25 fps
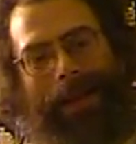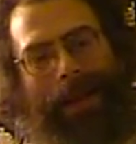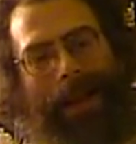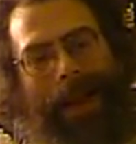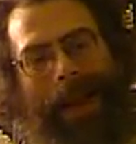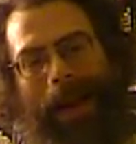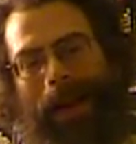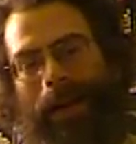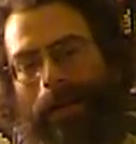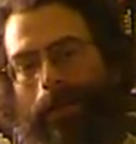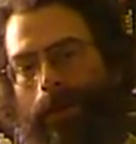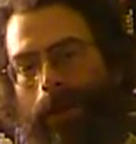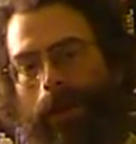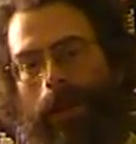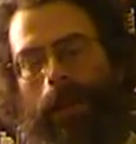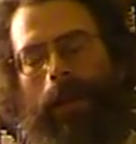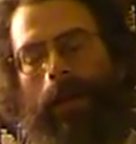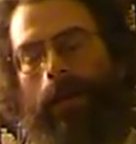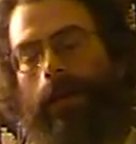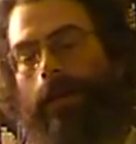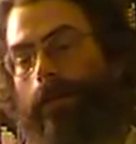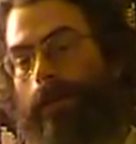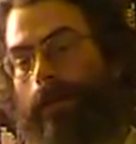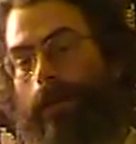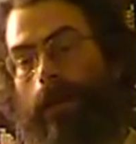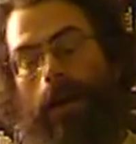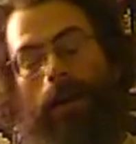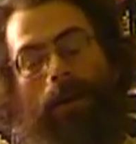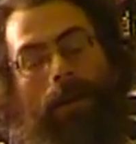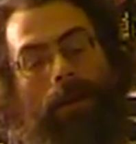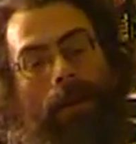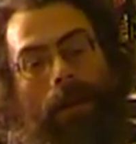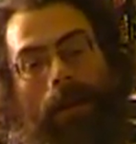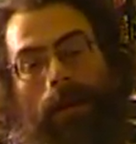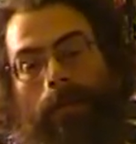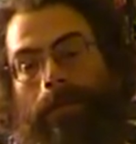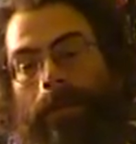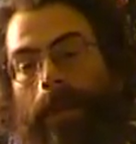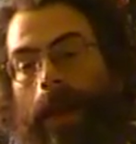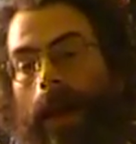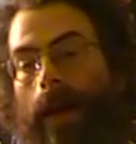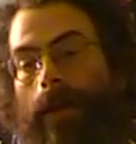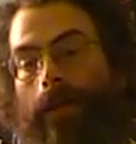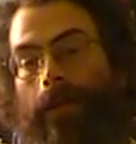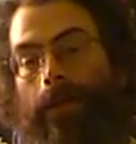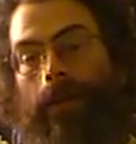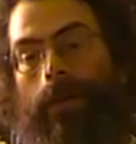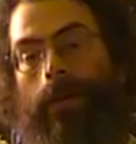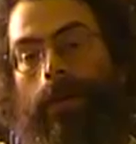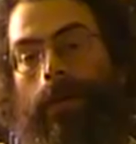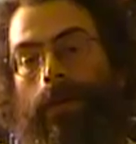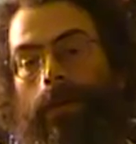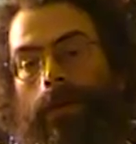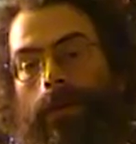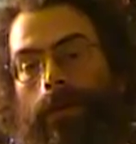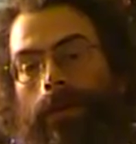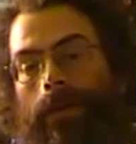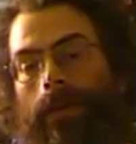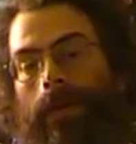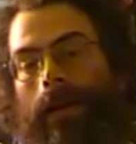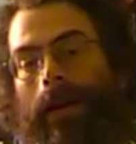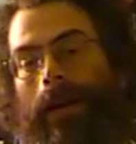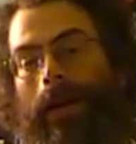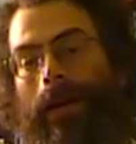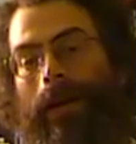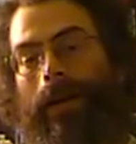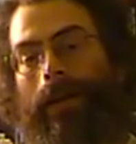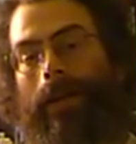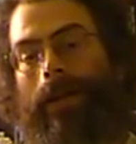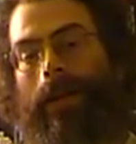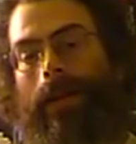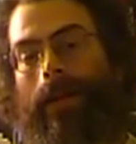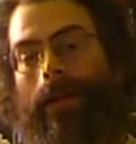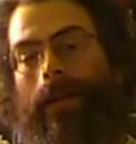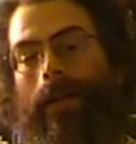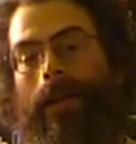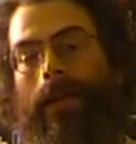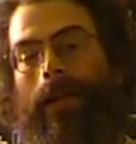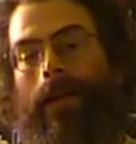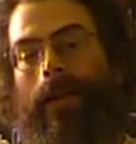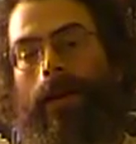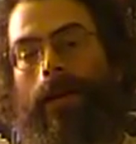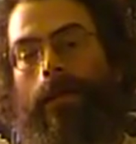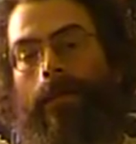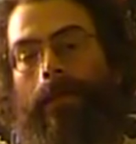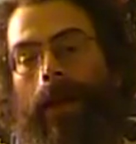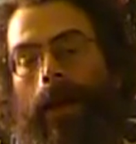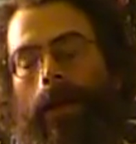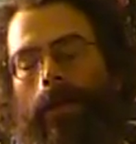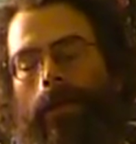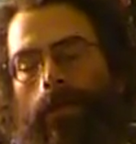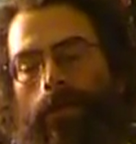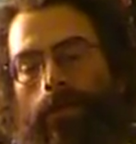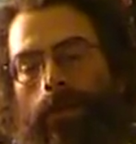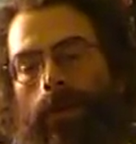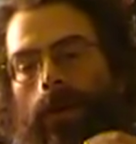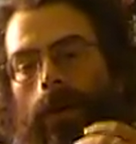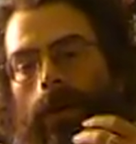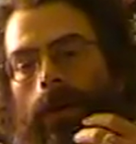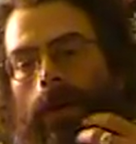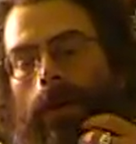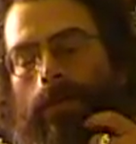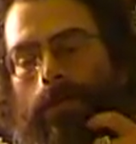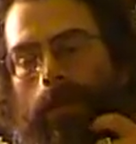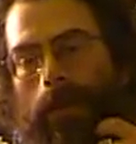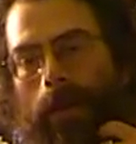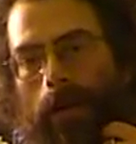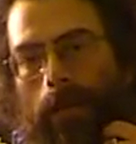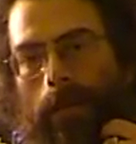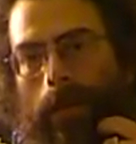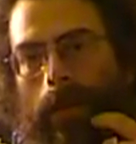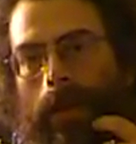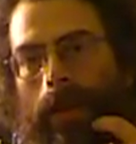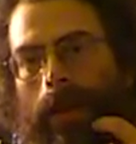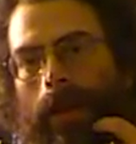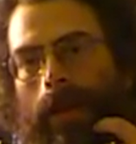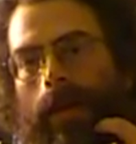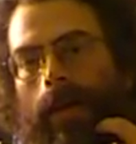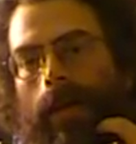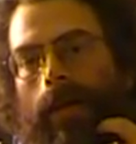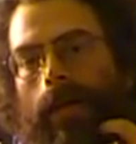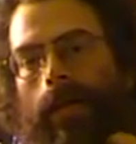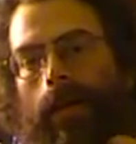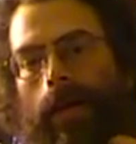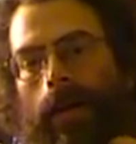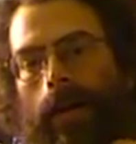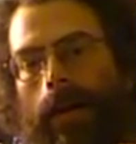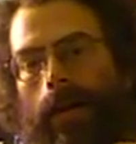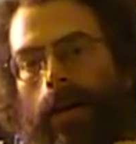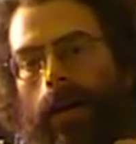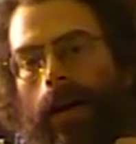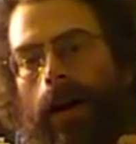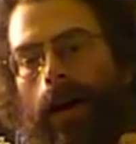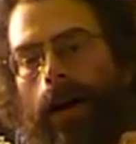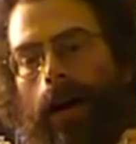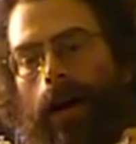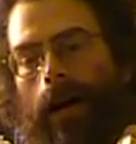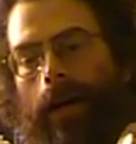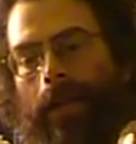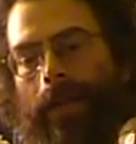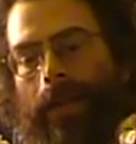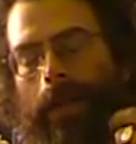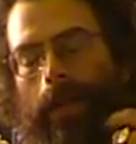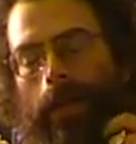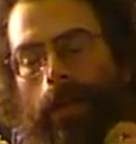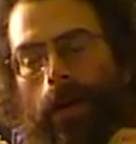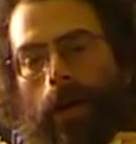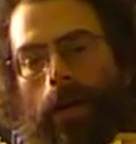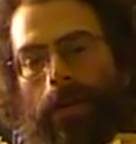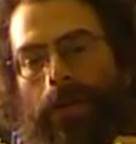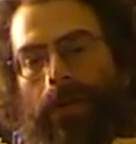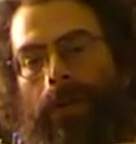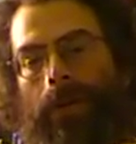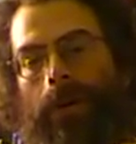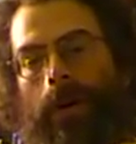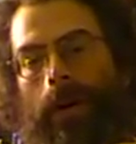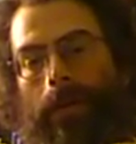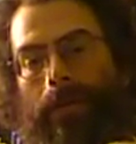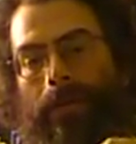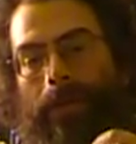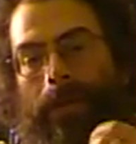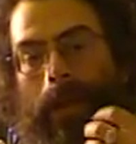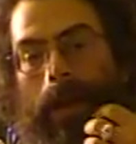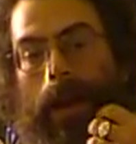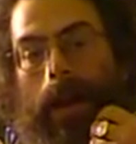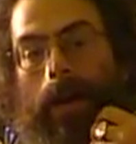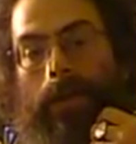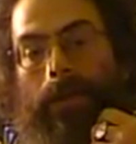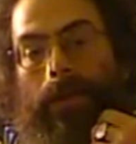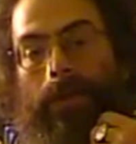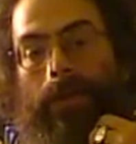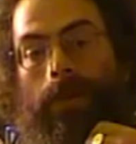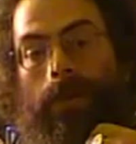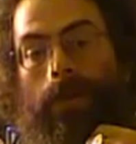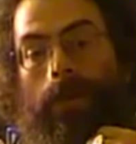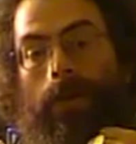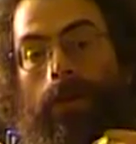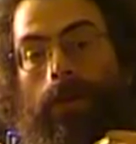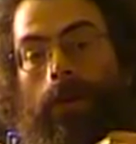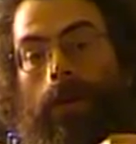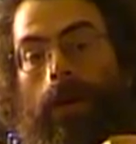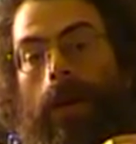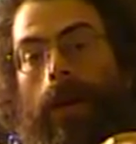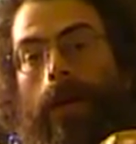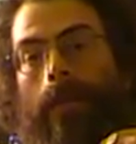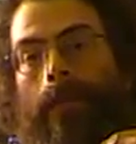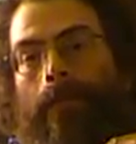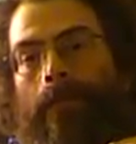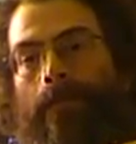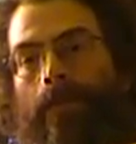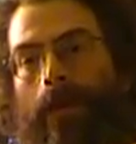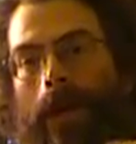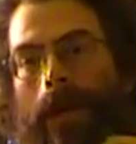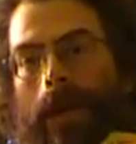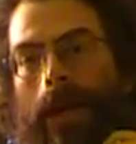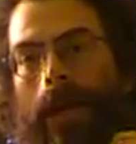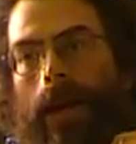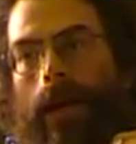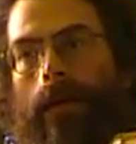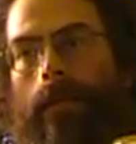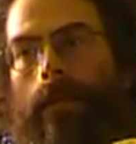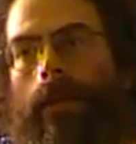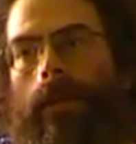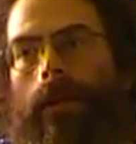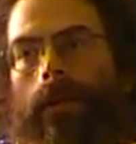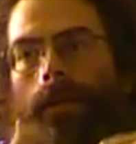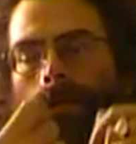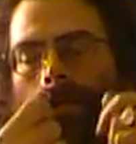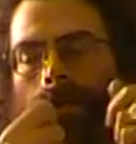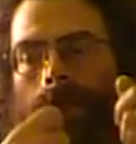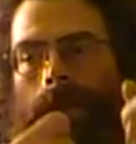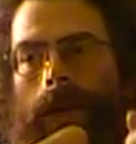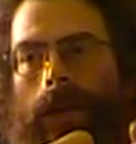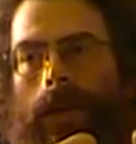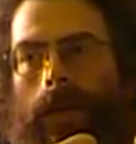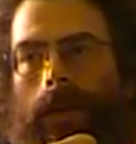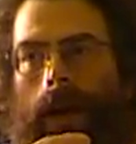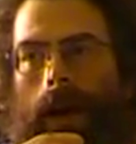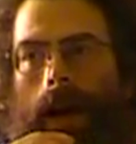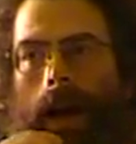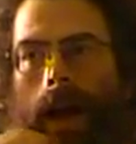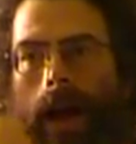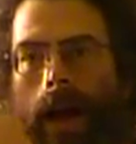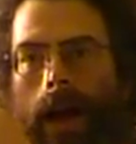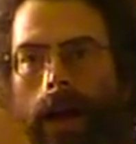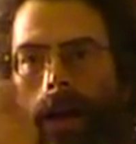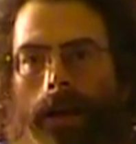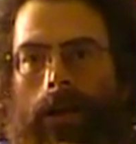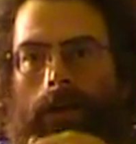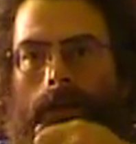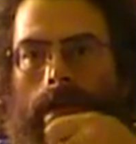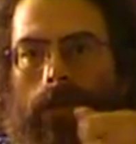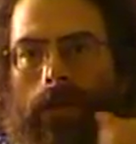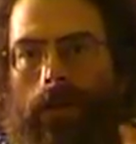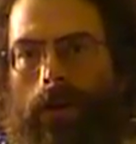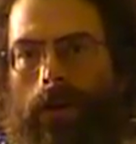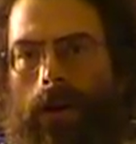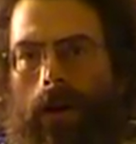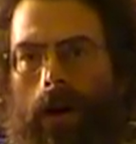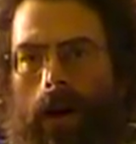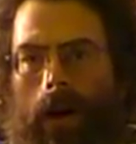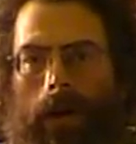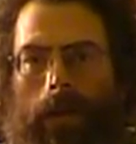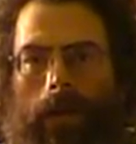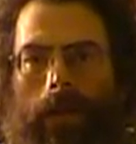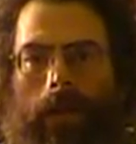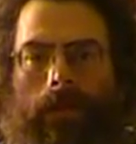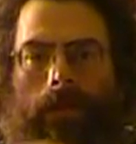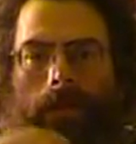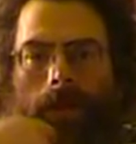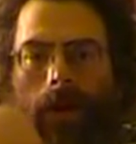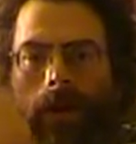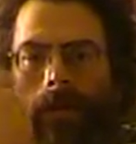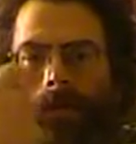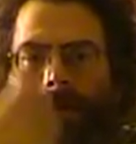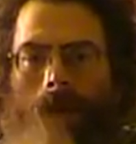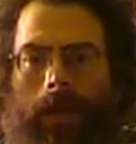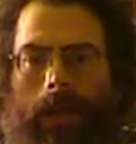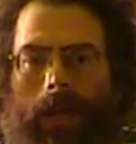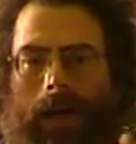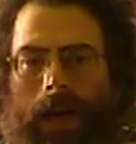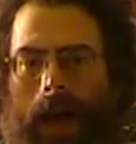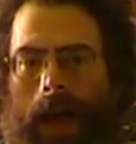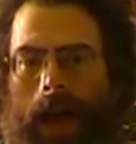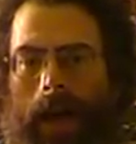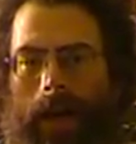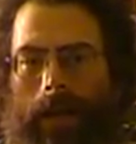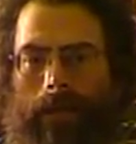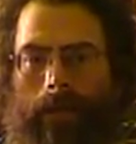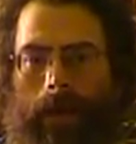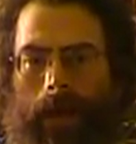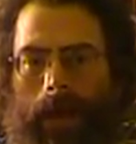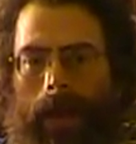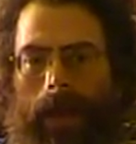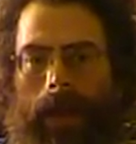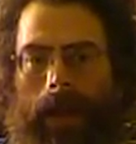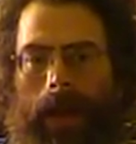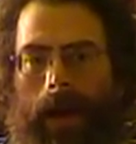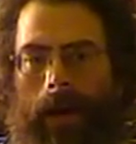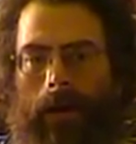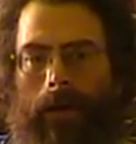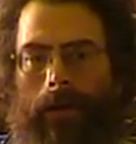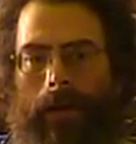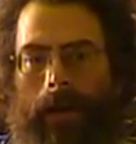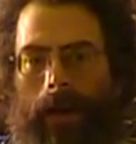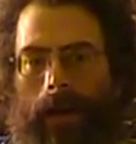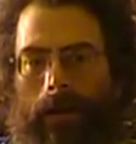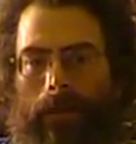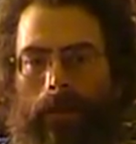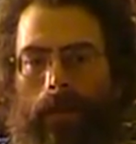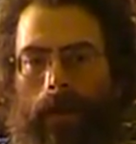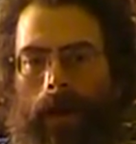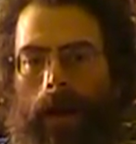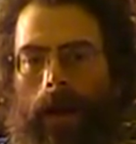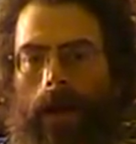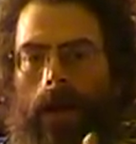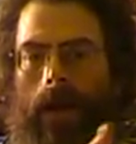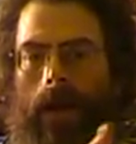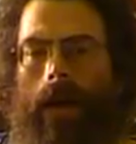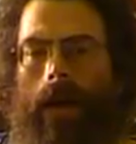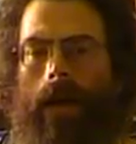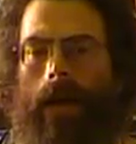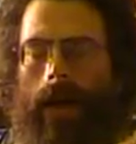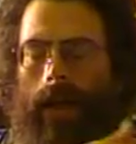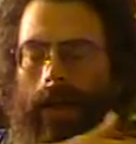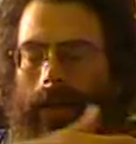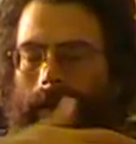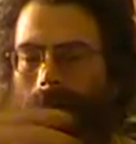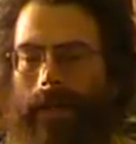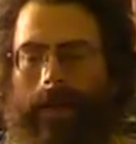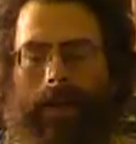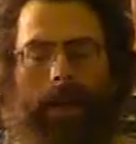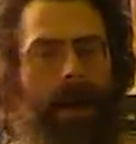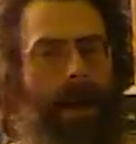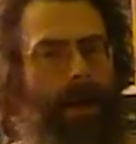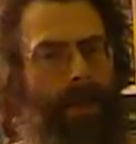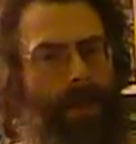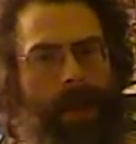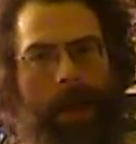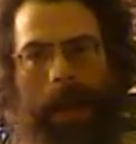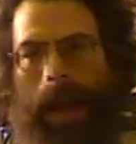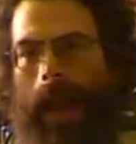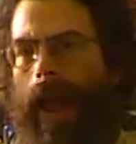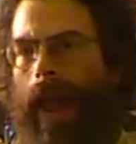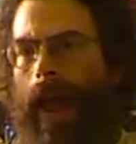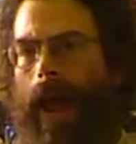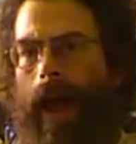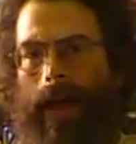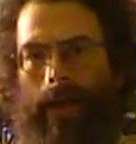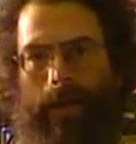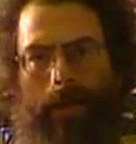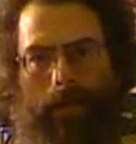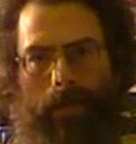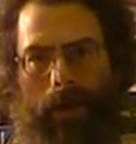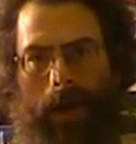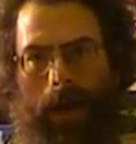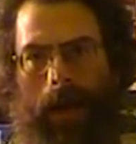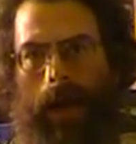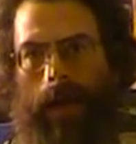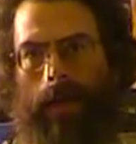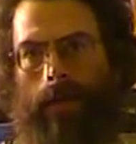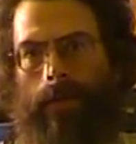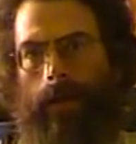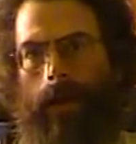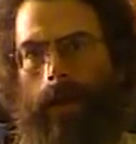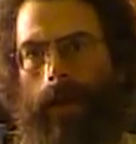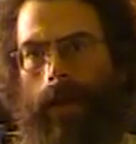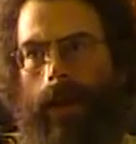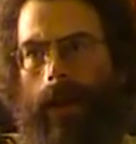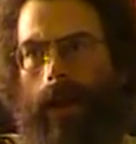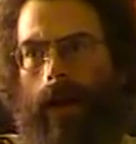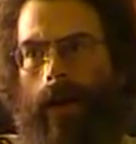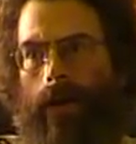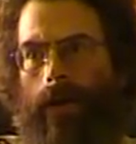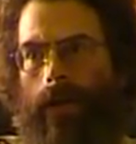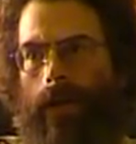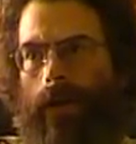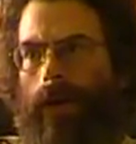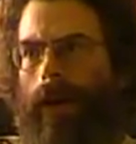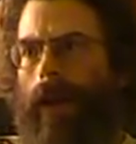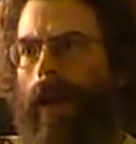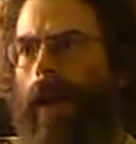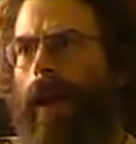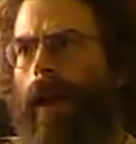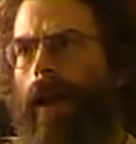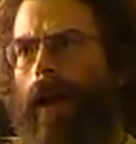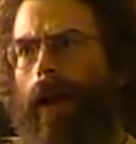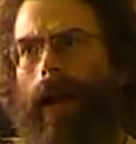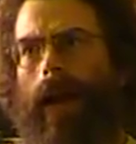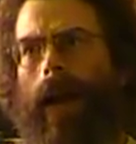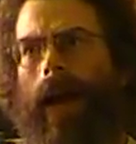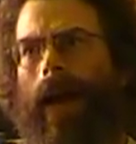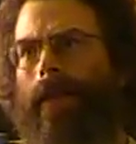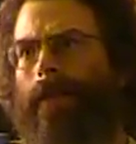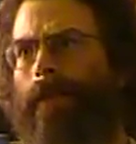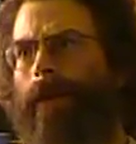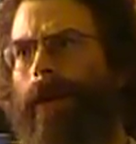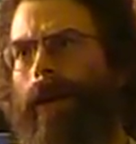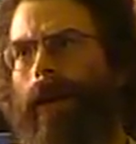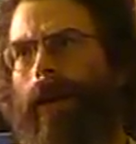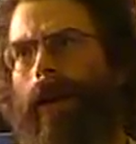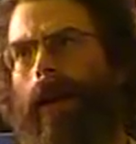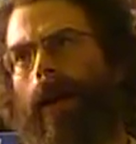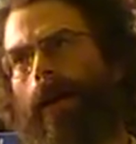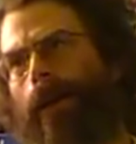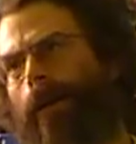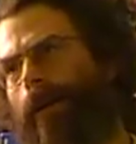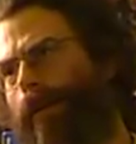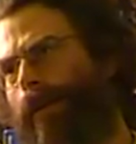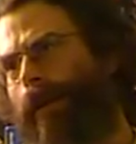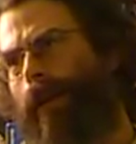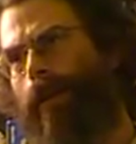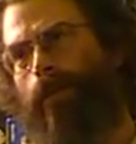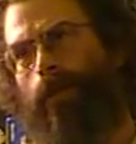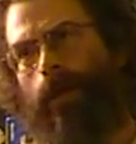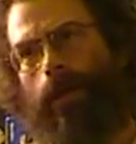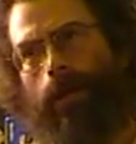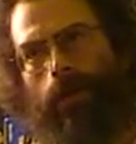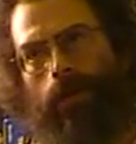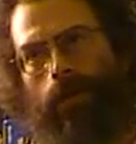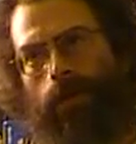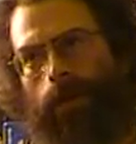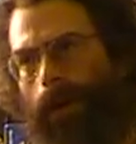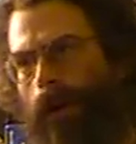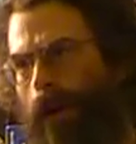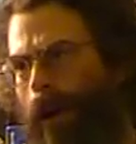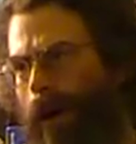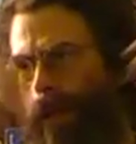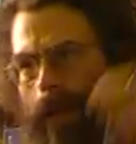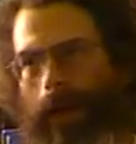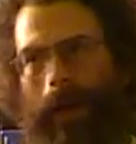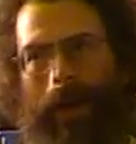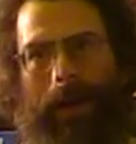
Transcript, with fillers: and it really does come down to this doesn't come down to pure diplomacy. Uh, this also comes down to being able to figure out how to use your cards in very much a cosmic encounter type way. It doesn't have the chaos of a cosmic encounter Okay, cosmic encounter, at least when you throw all the